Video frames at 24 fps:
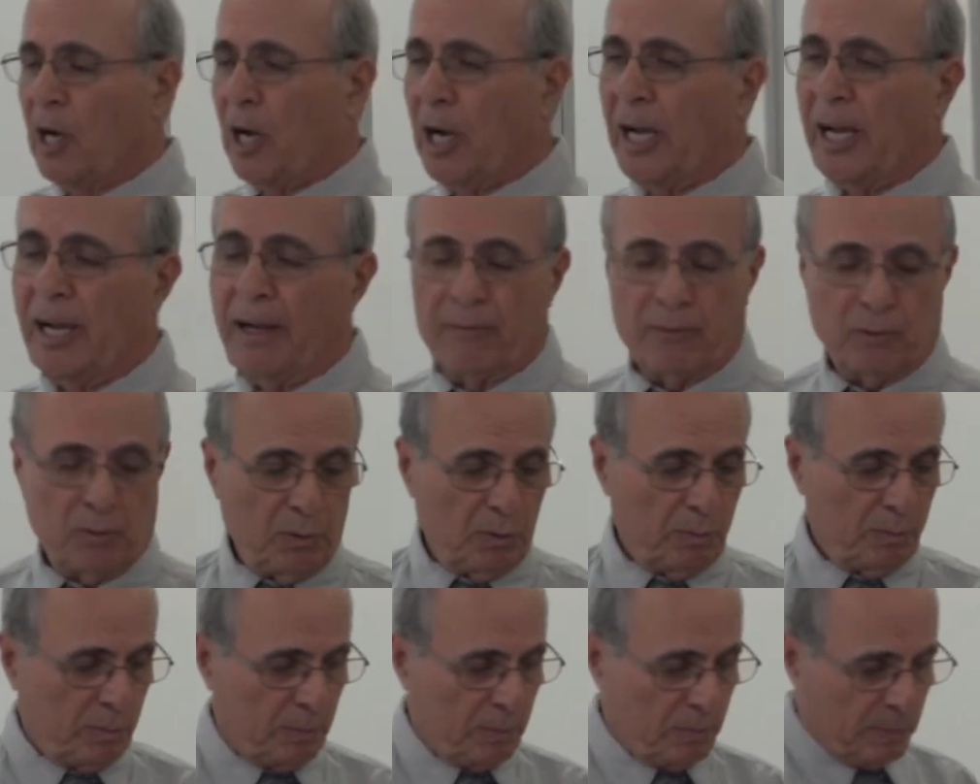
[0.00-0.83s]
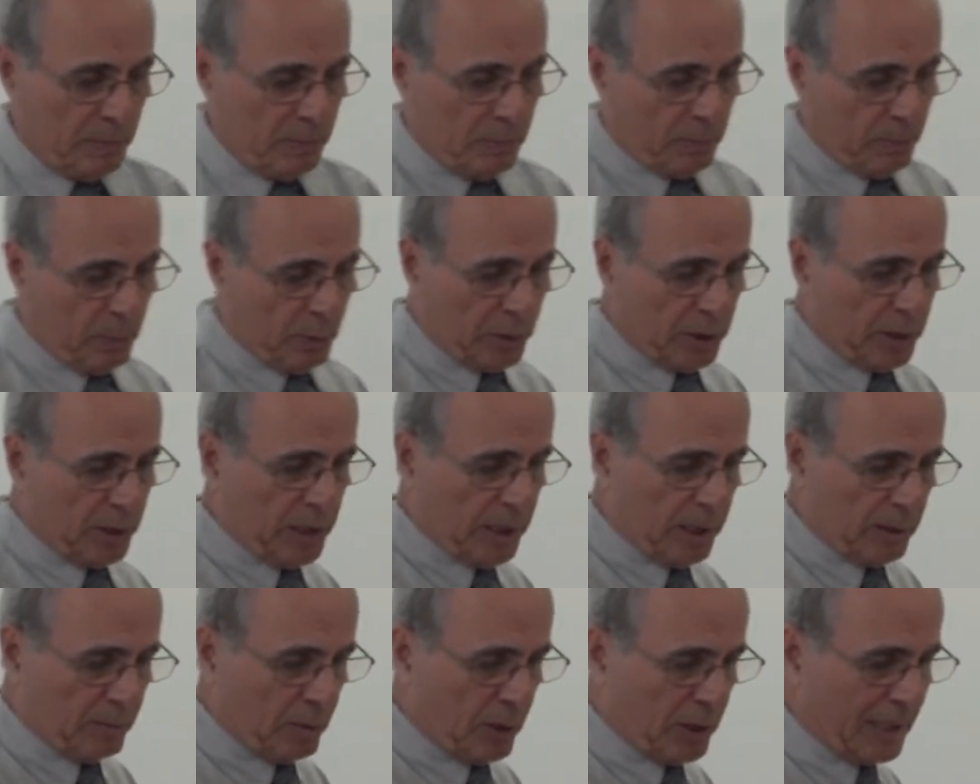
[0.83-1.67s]
I have to put it
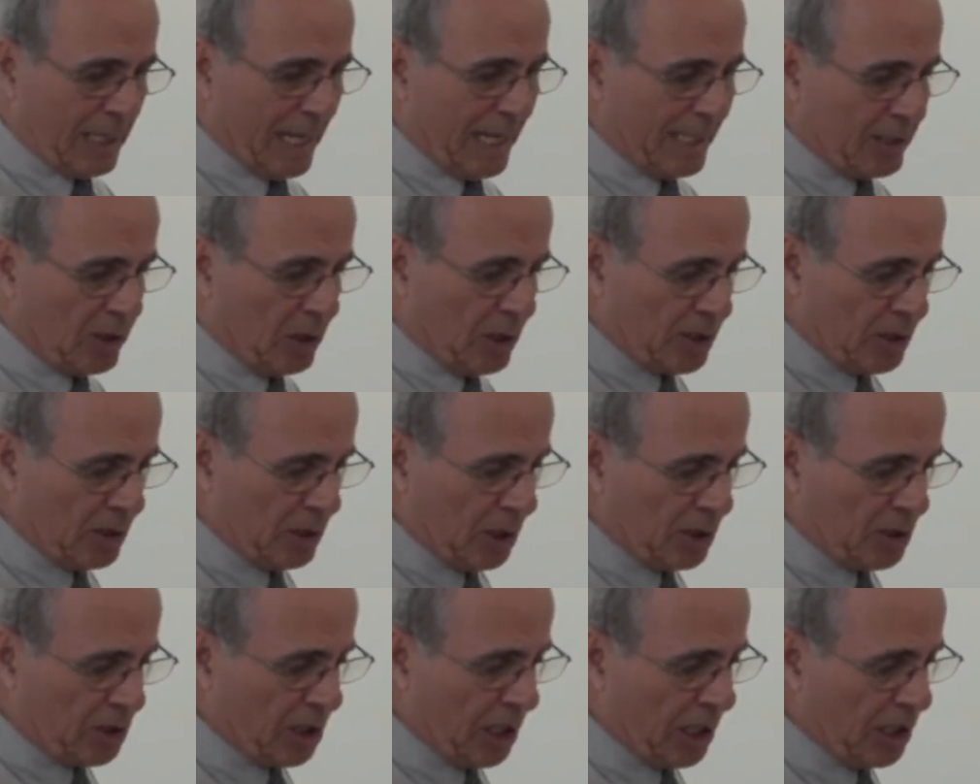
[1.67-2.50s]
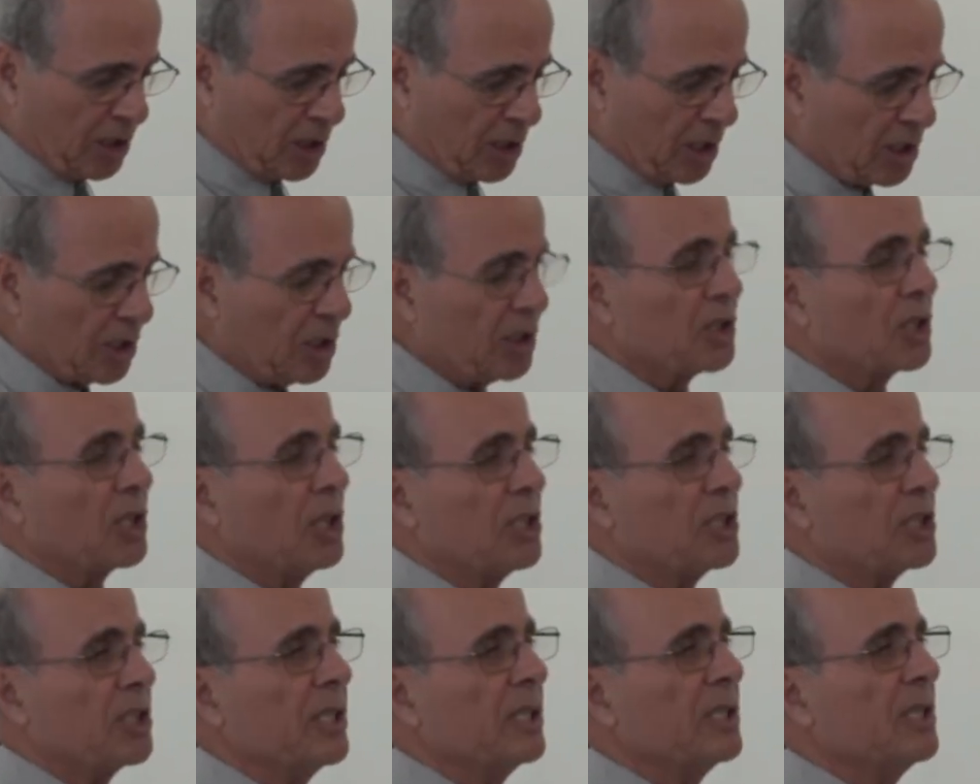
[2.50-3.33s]
in. But that does not change the
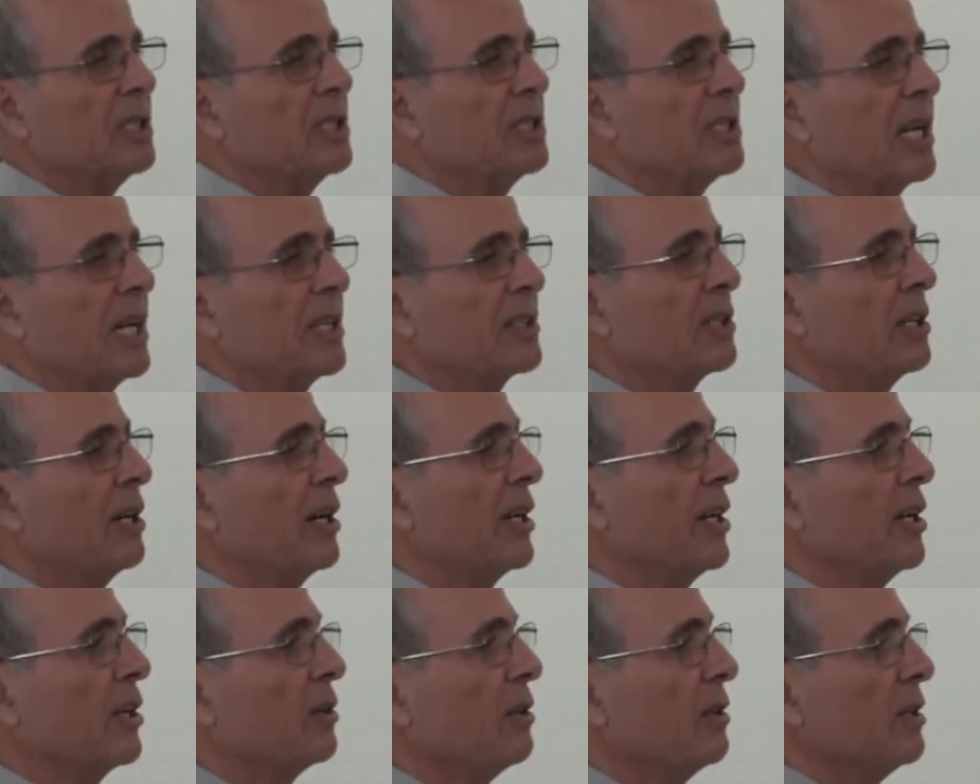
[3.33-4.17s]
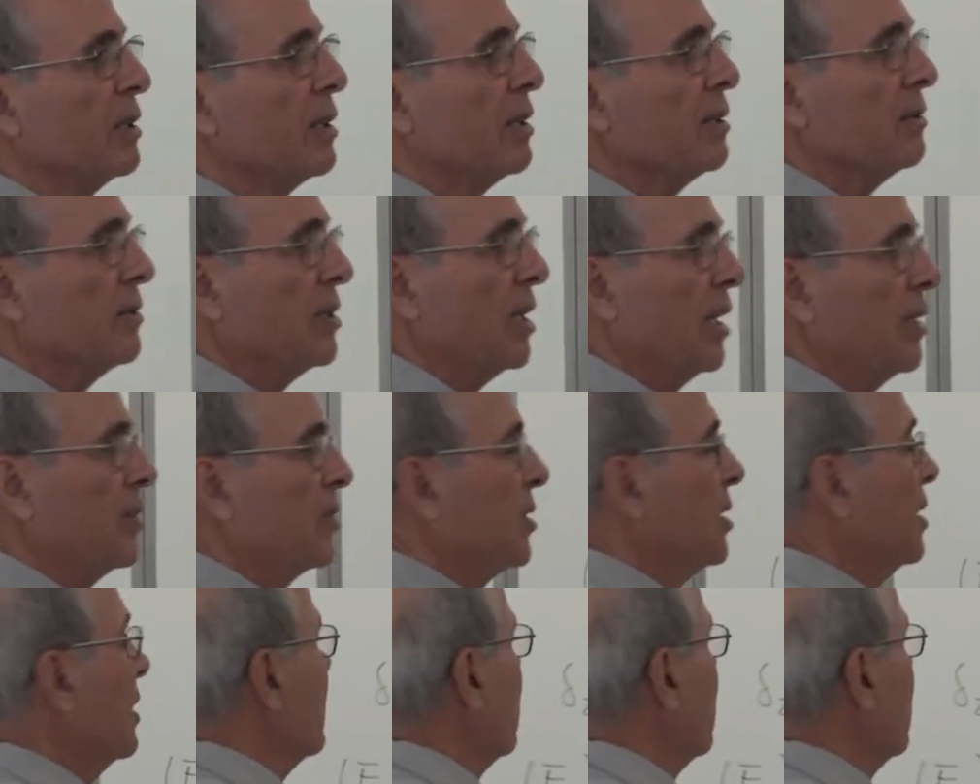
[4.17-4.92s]
discussion. Is that correct or not? Yes?